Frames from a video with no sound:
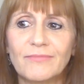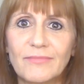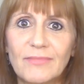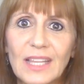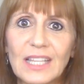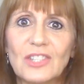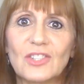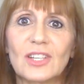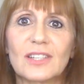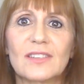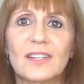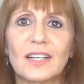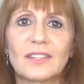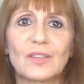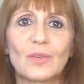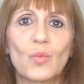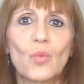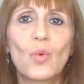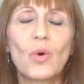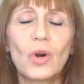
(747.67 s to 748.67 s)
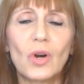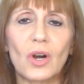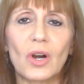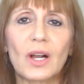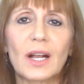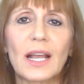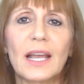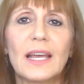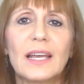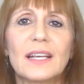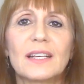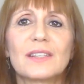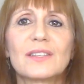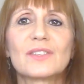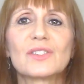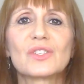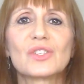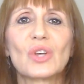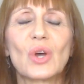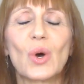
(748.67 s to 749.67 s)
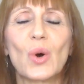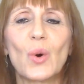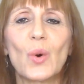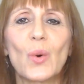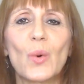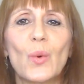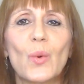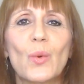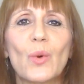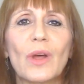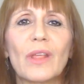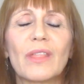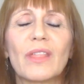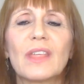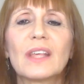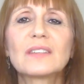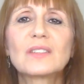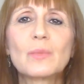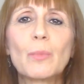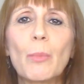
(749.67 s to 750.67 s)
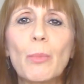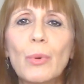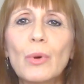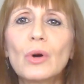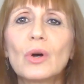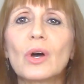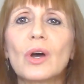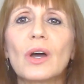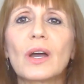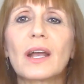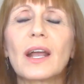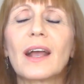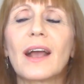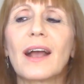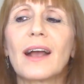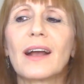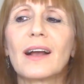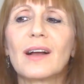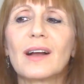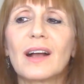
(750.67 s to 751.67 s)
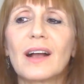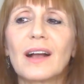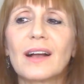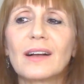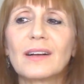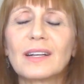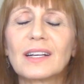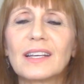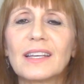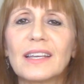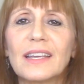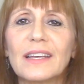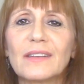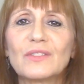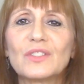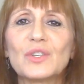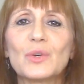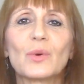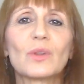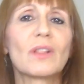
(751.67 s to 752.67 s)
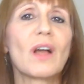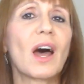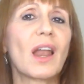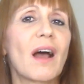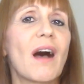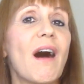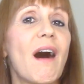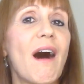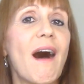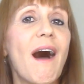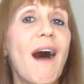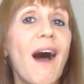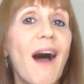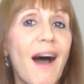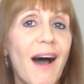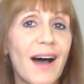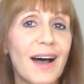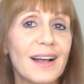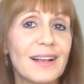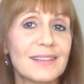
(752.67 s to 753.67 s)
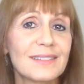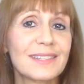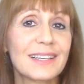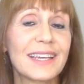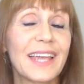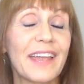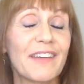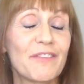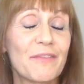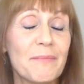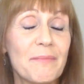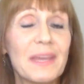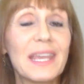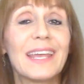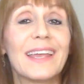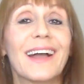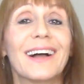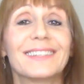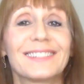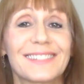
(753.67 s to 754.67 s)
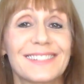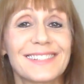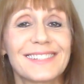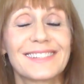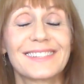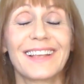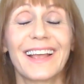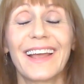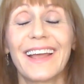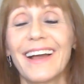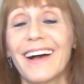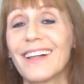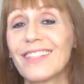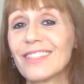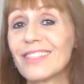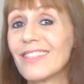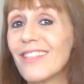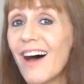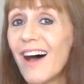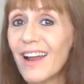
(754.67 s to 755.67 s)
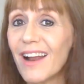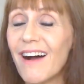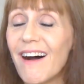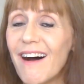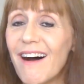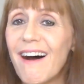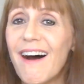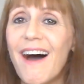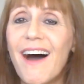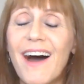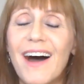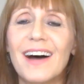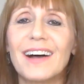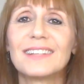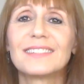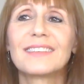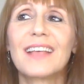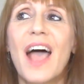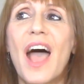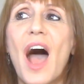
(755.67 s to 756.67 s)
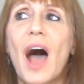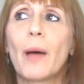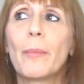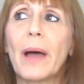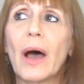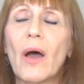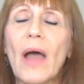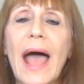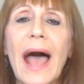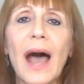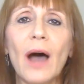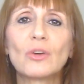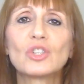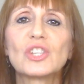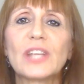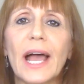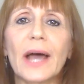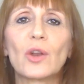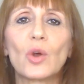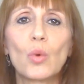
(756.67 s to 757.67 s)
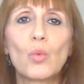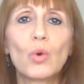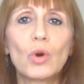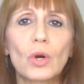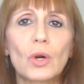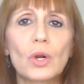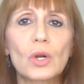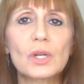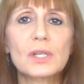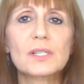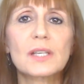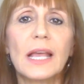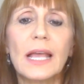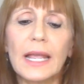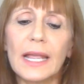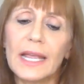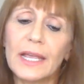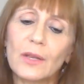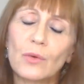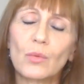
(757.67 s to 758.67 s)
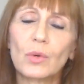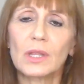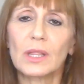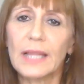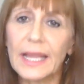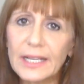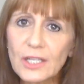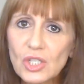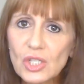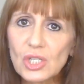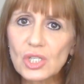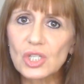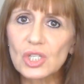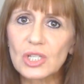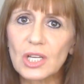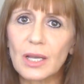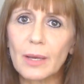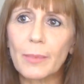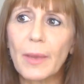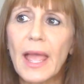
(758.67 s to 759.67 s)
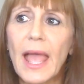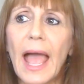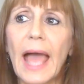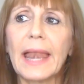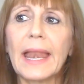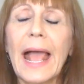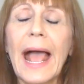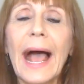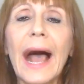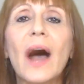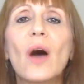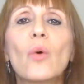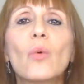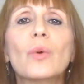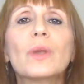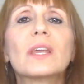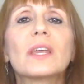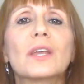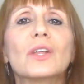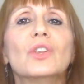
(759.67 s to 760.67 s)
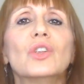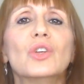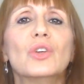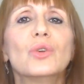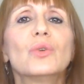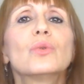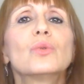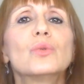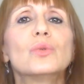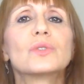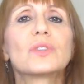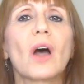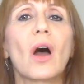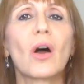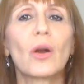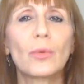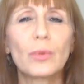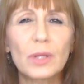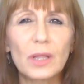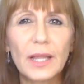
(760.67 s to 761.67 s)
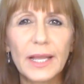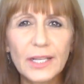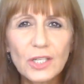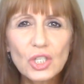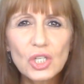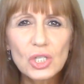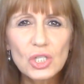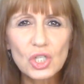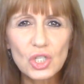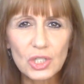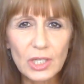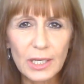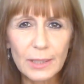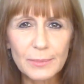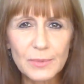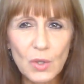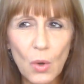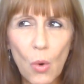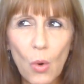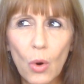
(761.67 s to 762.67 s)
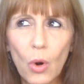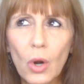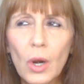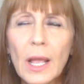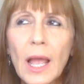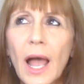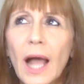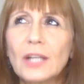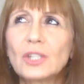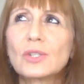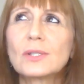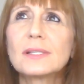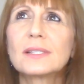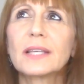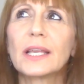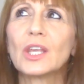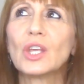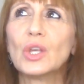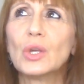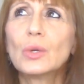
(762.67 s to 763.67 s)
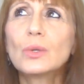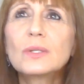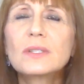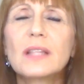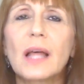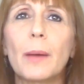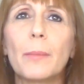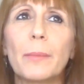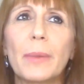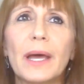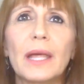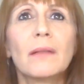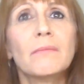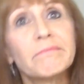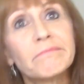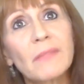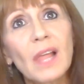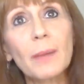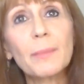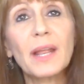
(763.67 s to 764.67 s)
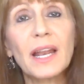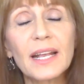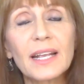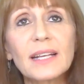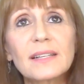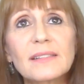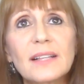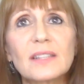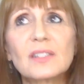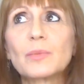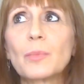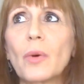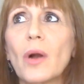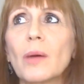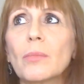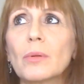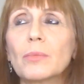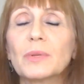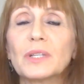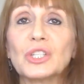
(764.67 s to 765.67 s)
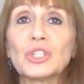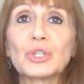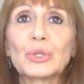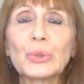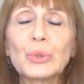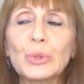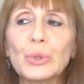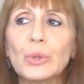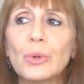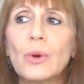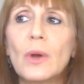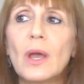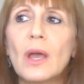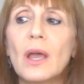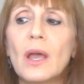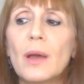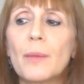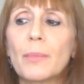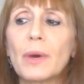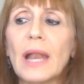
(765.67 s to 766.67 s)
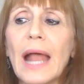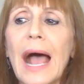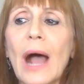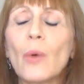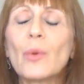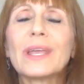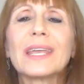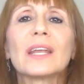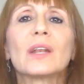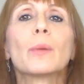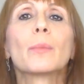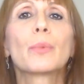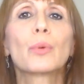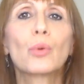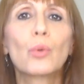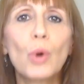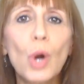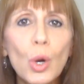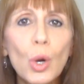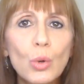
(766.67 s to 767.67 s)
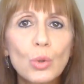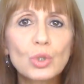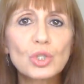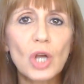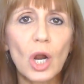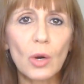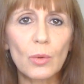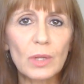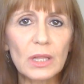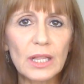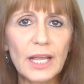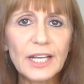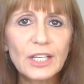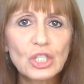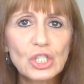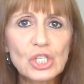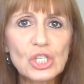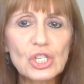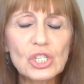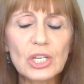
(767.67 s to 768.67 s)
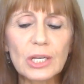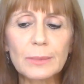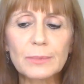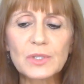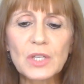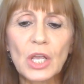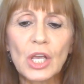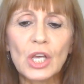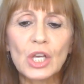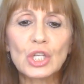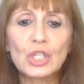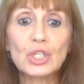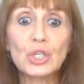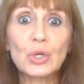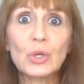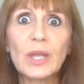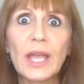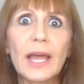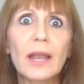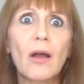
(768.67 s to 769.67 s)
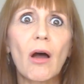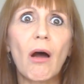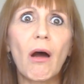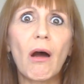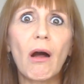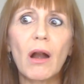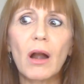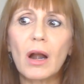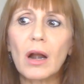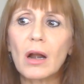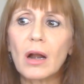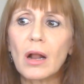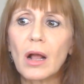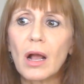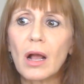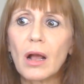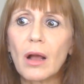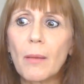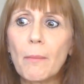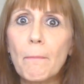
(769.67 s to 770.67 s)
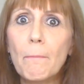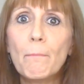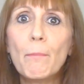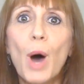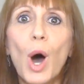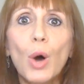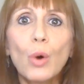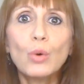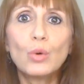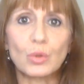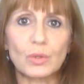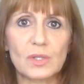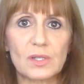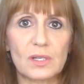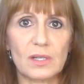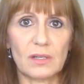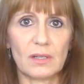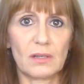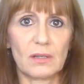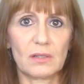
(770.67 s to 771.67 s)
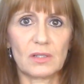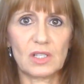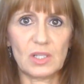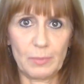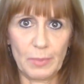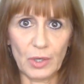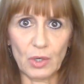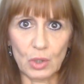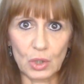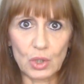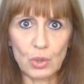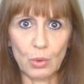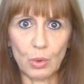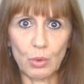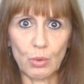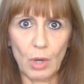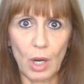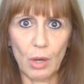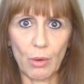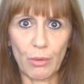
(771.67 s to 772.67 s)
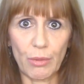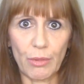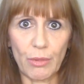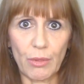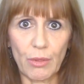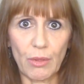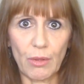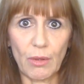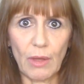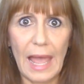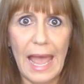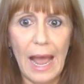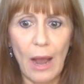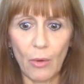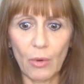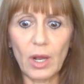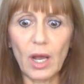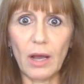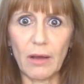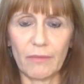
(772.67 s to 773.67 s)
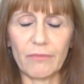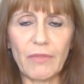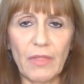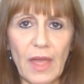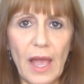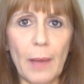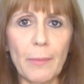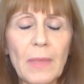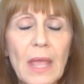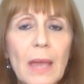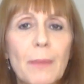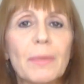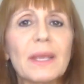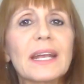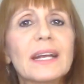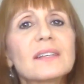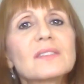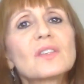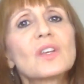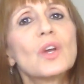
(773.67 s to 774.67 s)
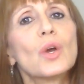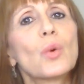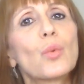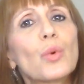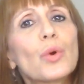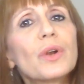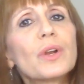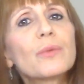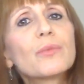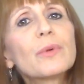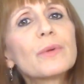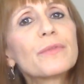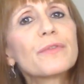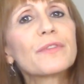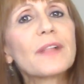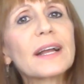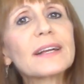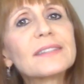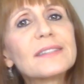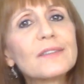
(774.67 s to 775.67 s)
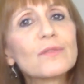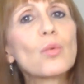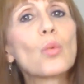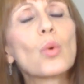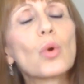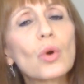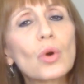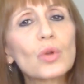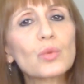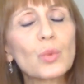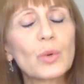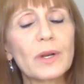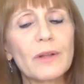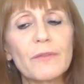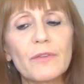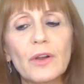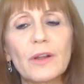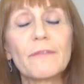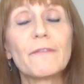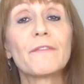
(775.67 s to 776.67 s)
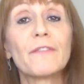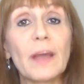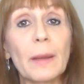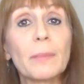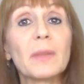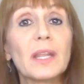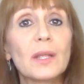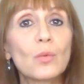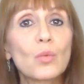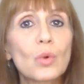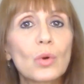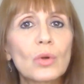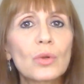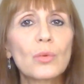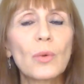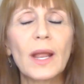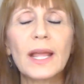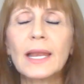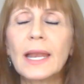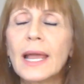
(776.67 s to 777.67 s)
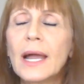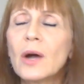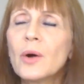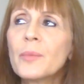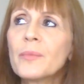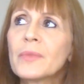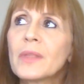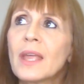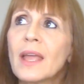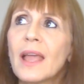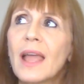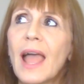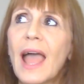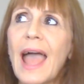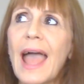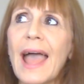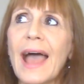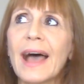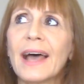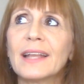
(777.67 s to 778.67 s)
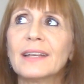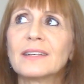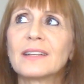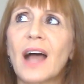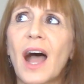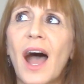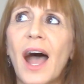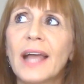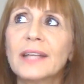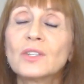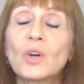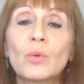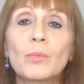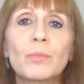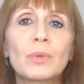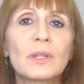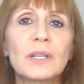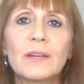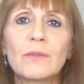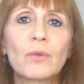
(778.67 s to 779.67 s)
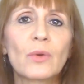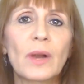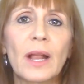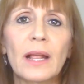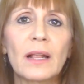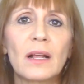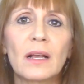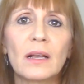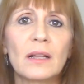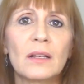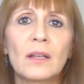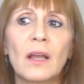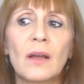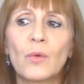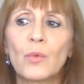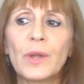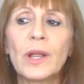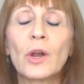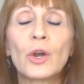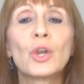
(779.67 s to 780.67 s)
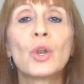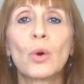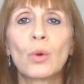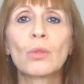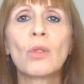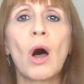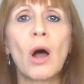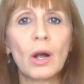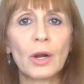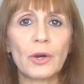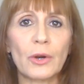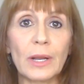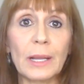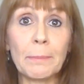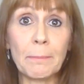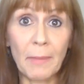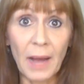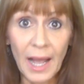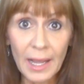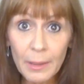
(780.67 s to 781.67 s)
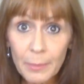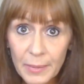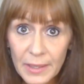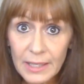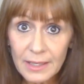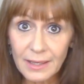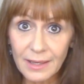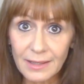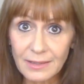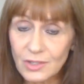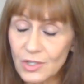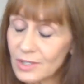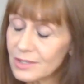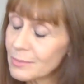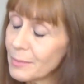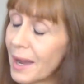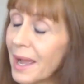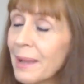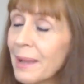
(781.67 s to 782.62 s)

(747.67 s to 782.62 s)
it just doesn't work so this book gives you a lot of ahas, gave me, I should say, a lot of ahas about how shadow works in relationship and how we can use our relationships, or I shouldn't say use them, but I mean, I guess that's probably true, but how we can approach our relationships to get our most spiritual growth out of them because we're in a reflective world, we're in a very feminine world right now, and I don't believe we're we are no longer, in my opinion, just my